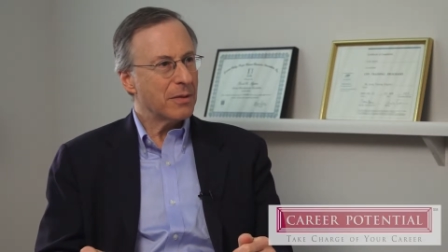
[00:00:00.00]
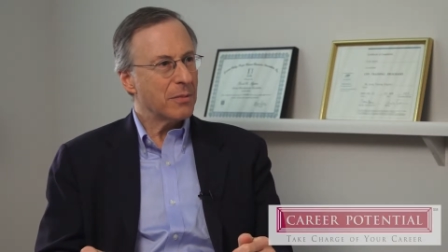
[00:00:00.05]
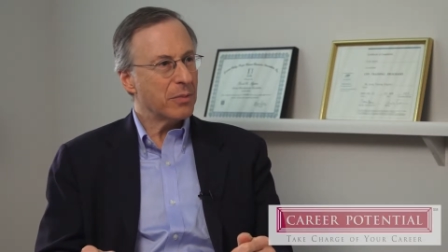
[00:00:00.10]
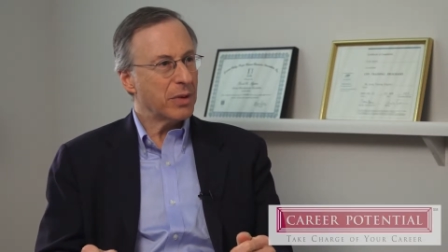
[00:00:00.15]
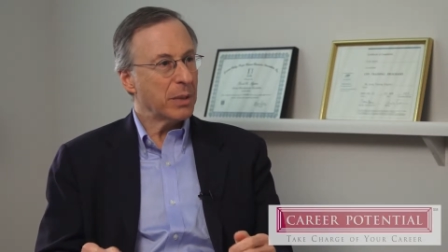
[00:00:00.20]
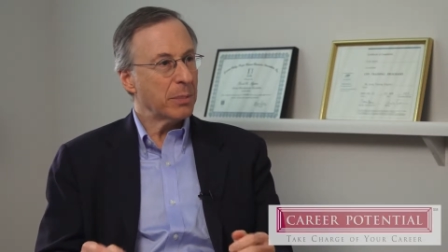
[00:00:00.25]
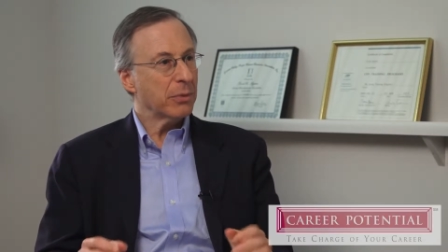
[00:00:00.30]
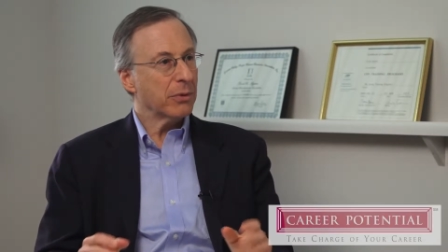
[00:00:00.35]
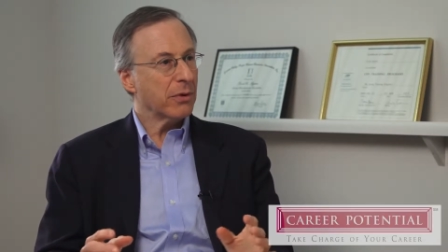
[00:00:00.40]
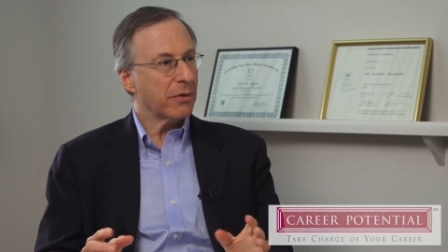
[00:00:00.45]

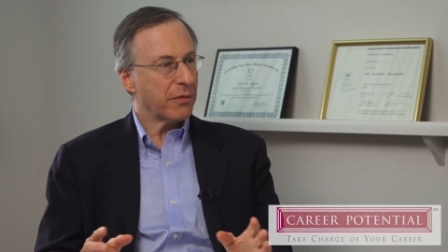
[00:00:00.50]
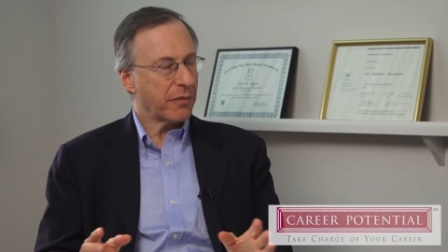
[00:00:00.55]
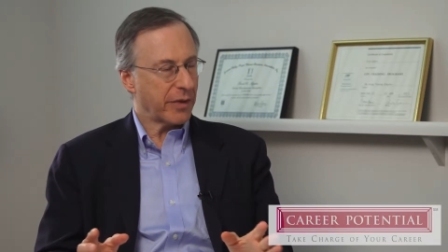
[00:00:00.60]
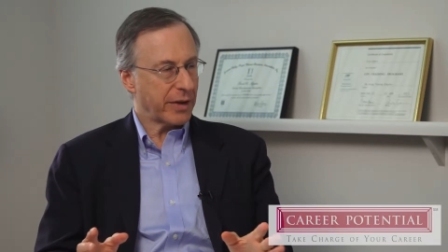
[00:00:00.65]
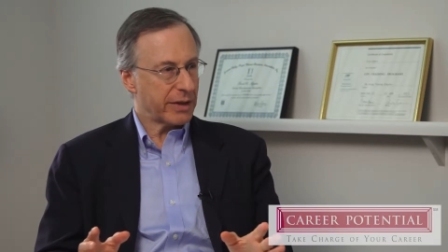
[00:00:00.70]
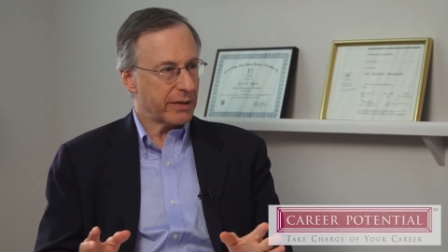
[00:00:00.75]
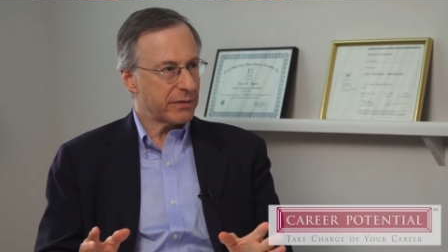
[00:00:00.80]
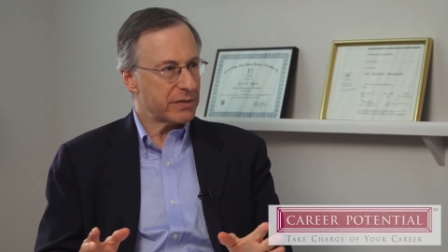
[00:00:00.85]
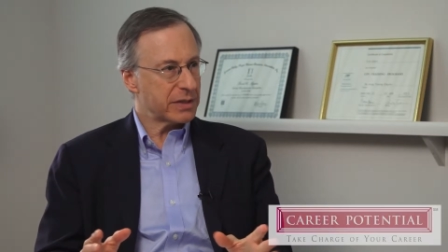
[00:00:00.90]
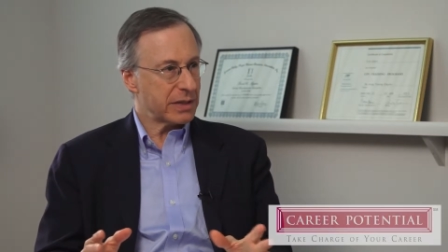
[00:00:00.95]
People are
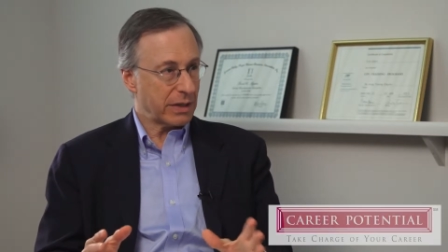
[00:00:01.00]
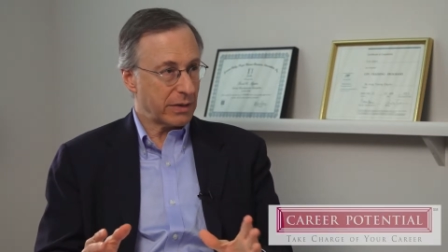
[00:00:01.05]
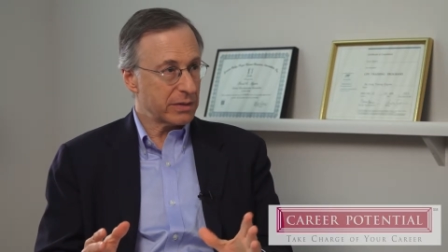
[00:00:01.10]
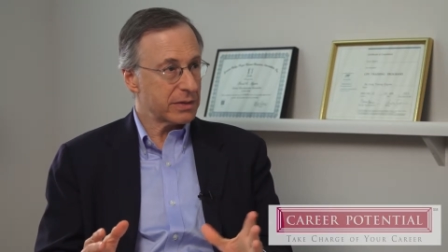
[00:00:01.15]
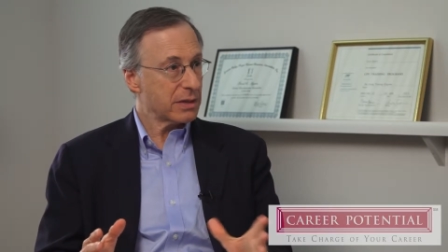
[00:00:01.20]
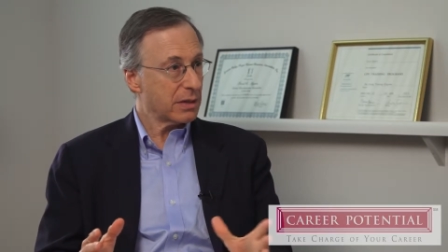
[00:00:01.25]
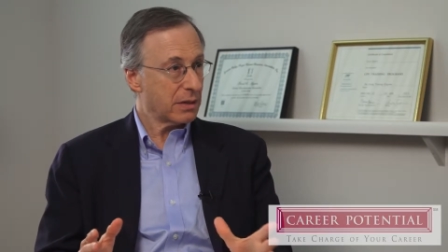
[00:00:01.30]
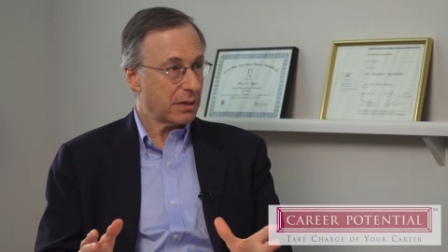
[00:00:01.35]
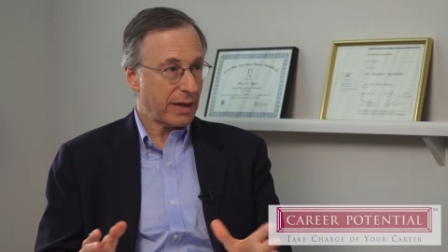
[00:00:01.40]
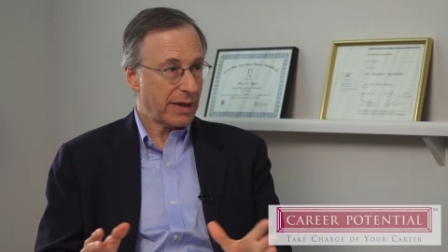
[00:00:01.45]
afraid of
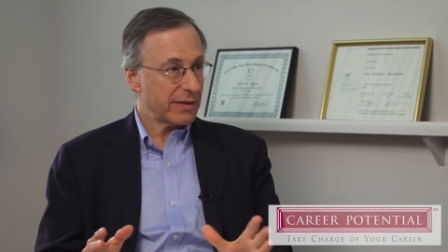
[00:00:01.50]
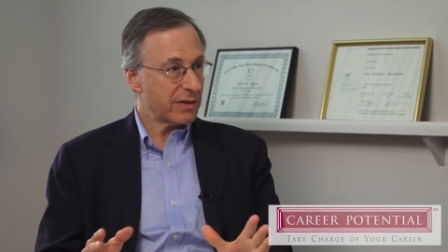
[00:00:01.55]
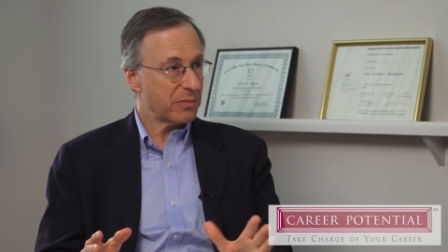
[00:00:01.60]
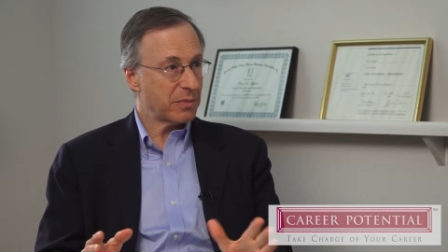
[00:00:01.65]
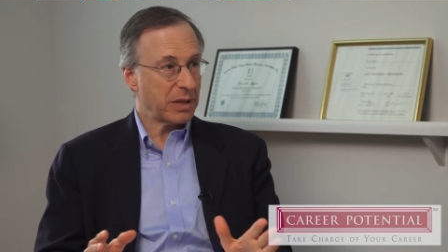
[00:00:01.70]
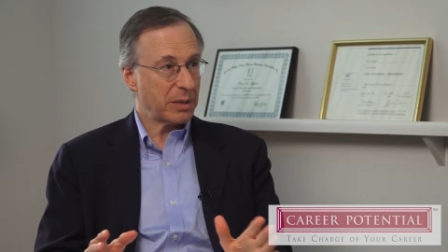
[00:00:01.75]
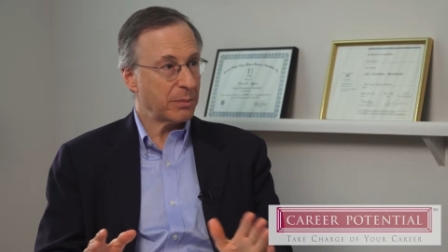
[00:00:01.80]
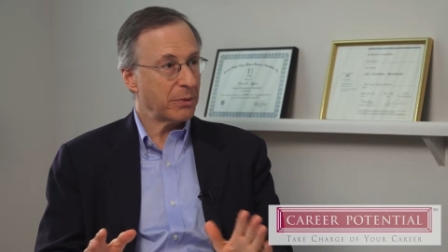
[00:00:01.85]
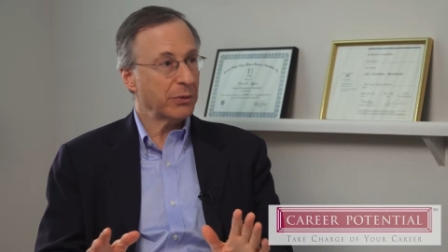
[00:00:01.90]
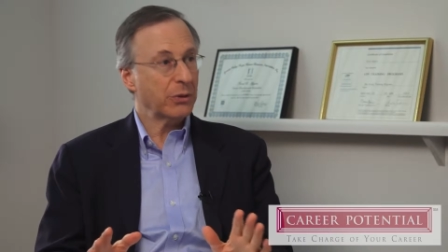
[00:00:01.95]
sales. A lot of
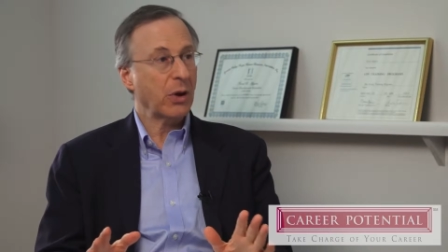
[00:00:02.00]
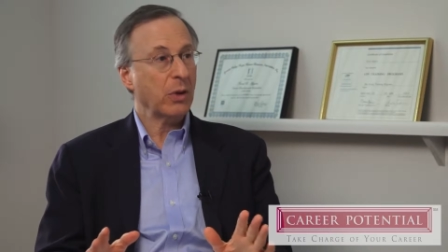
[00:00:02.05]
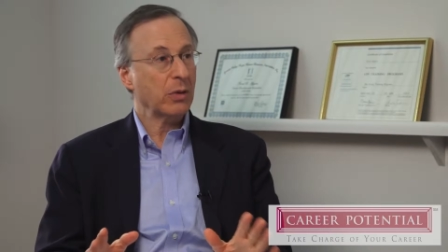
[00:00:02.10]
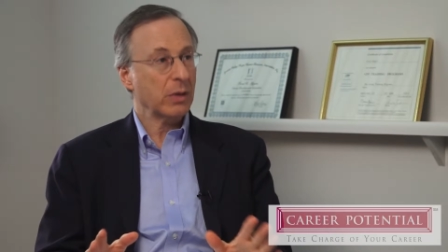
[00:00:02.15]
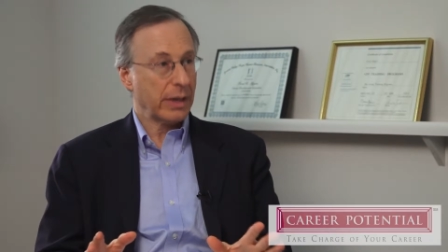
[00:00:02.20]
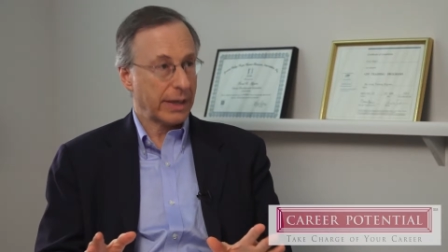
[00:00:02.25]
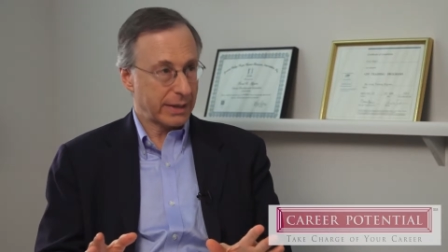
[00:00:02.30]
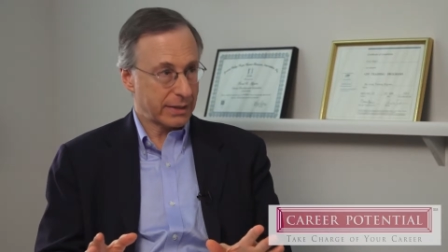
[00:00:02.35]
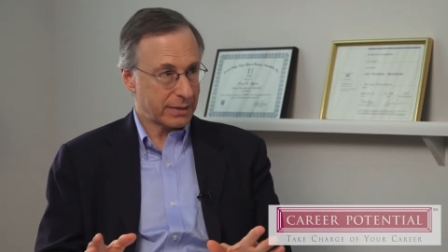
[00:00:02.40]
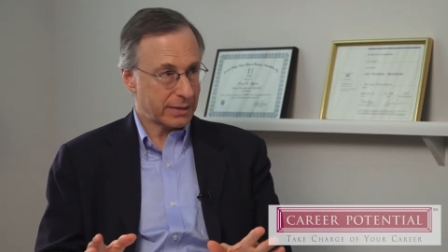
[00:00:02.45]
people don't
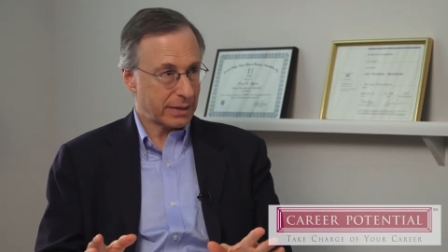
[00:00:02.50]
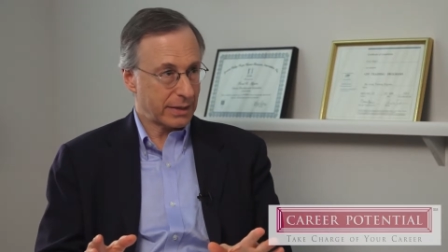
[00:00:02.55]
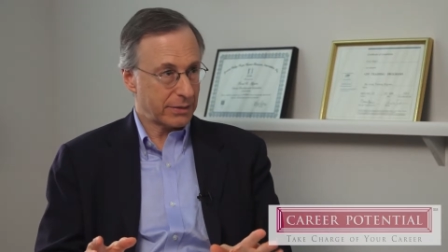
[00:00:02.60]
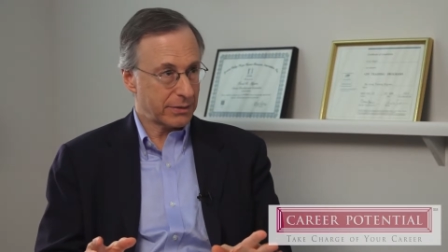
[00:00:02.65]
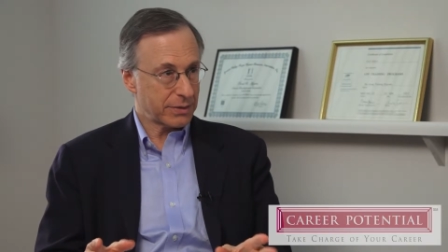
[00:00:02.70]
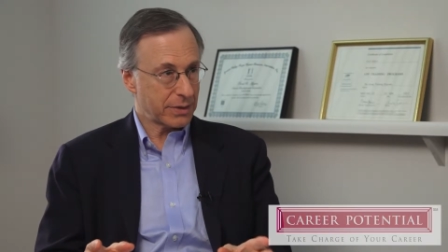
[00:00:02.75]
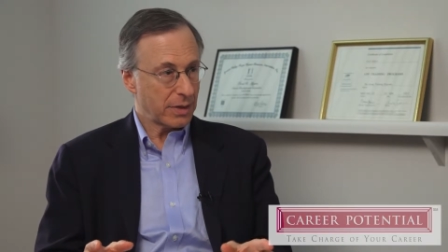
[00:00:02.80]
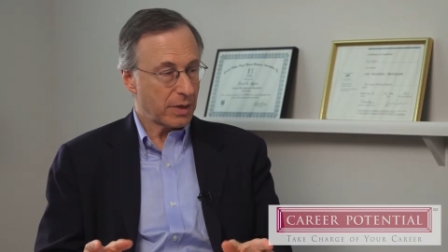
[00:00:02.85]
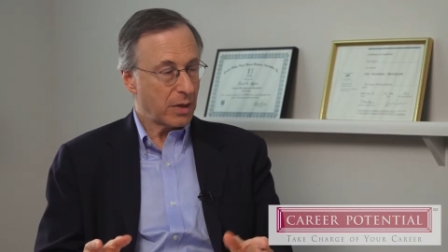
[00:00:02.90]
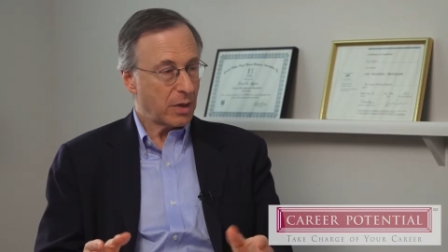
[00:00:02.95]
like
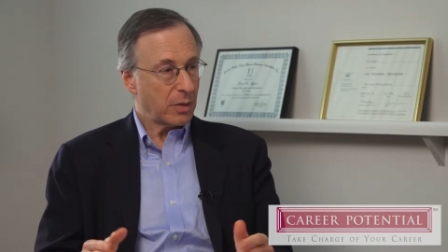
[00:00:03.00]
sales.